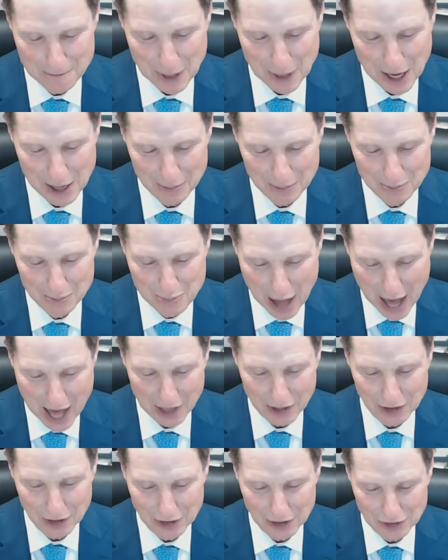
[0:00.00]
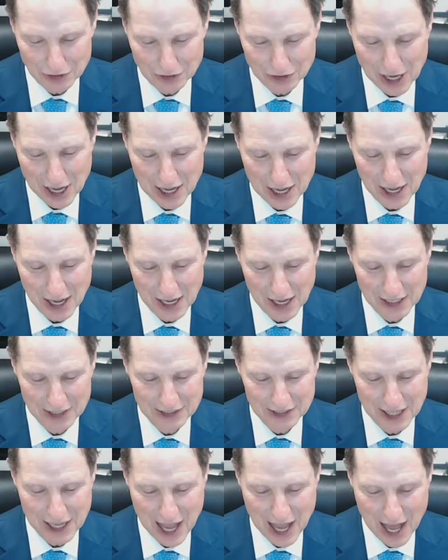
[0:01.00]
uh, battles uh,
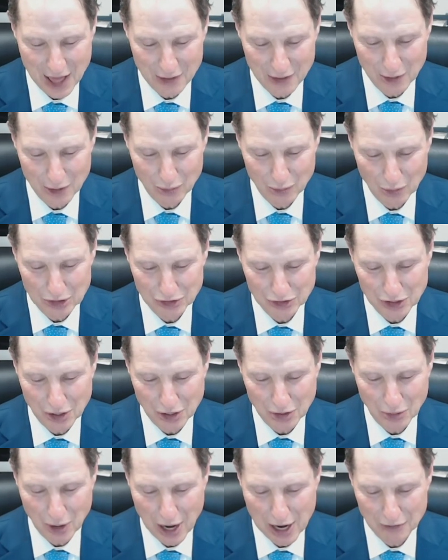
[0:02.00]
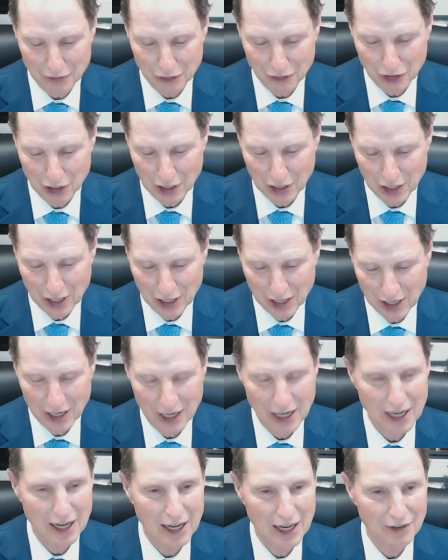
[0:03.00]
together, and we're so grateful
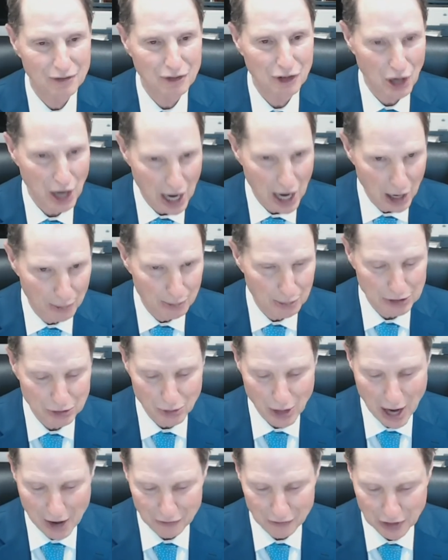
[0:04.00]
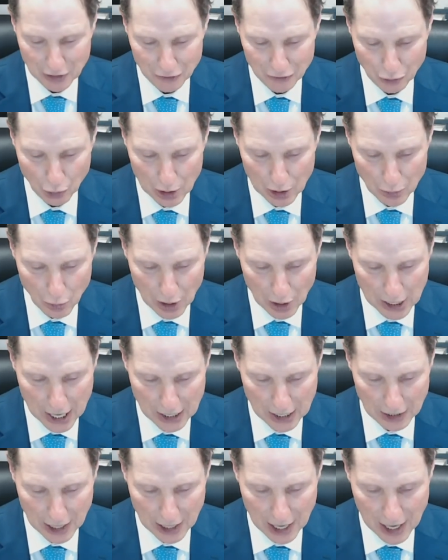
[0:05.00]
uh, for your help on drafting
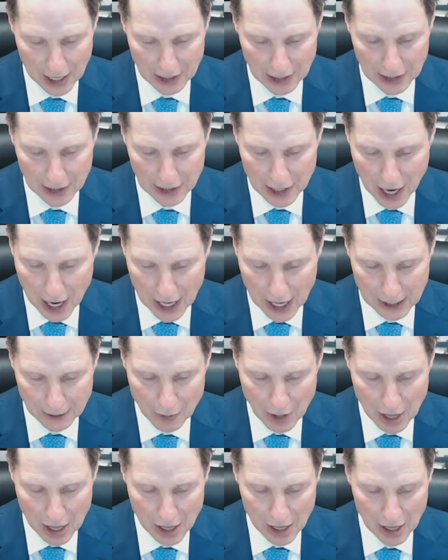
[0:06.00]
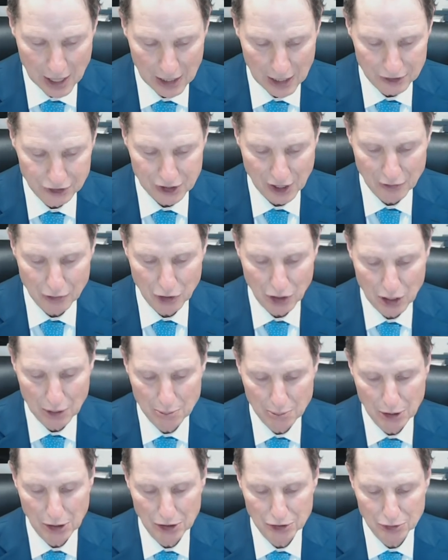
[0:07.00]
41889. Uh, several of the
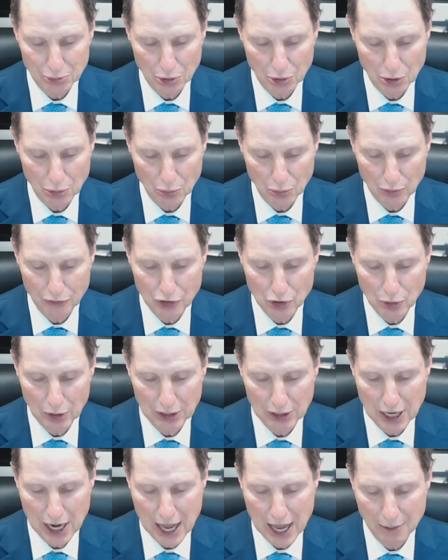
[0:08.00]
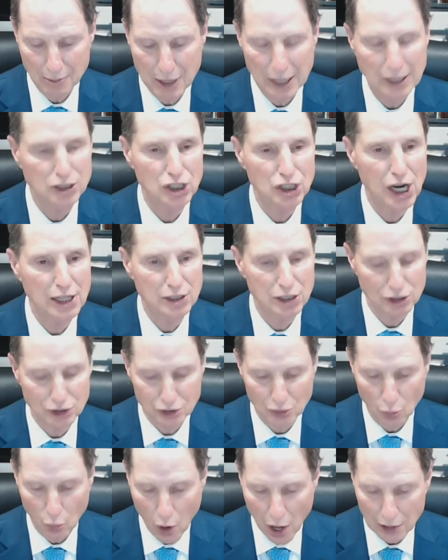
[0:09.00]
bills we're reviewing today make changes
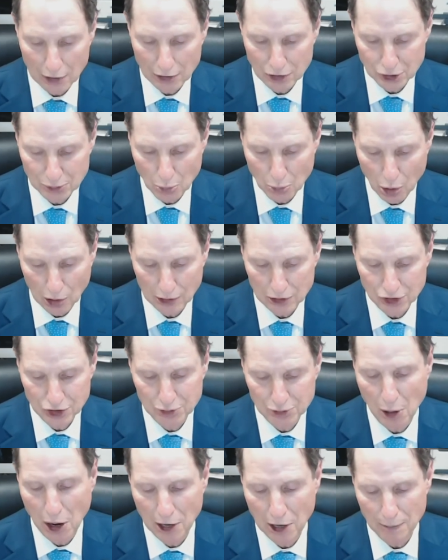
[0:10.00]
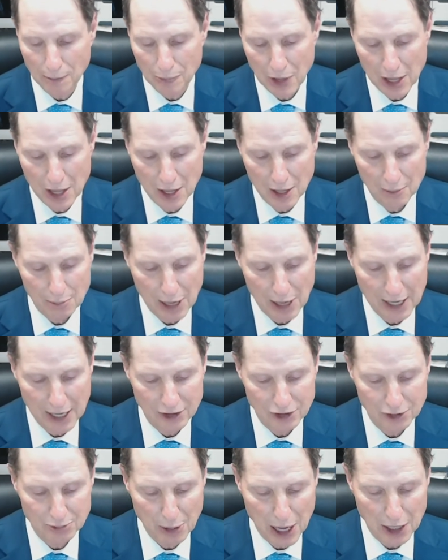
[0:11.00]
to Water Smart, Smart by
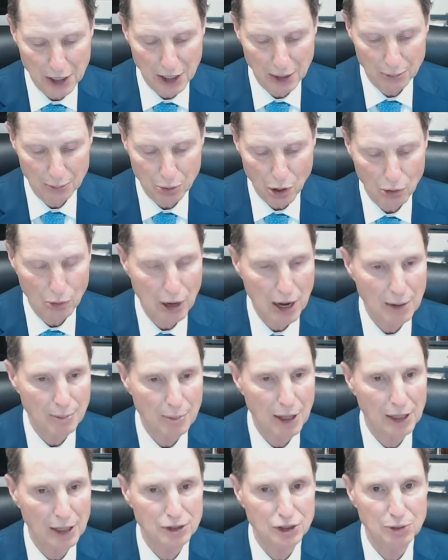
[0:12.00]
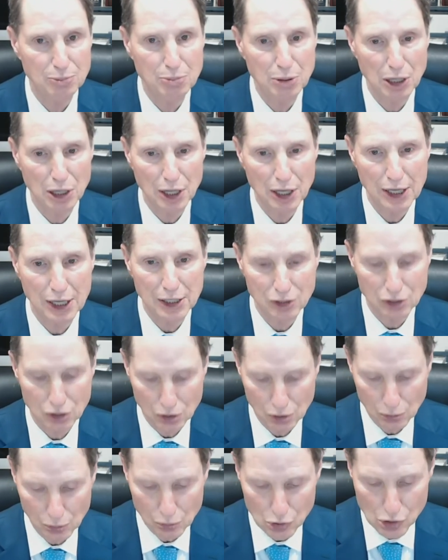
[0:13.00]
expanding program eligibility
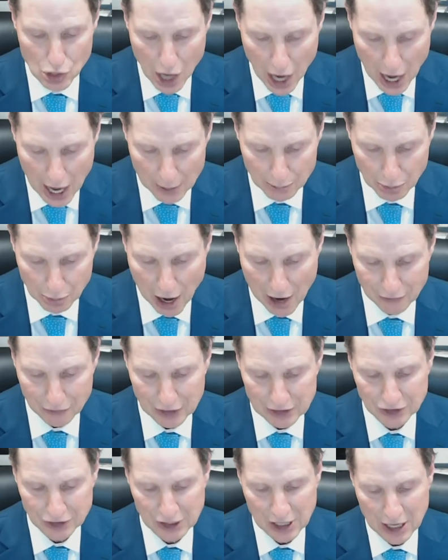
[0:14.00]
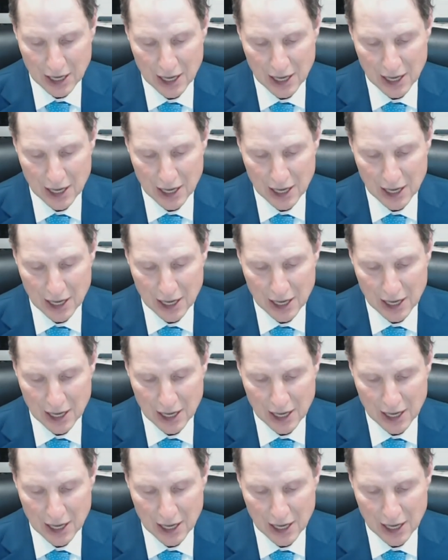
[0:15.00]
to nonprofits.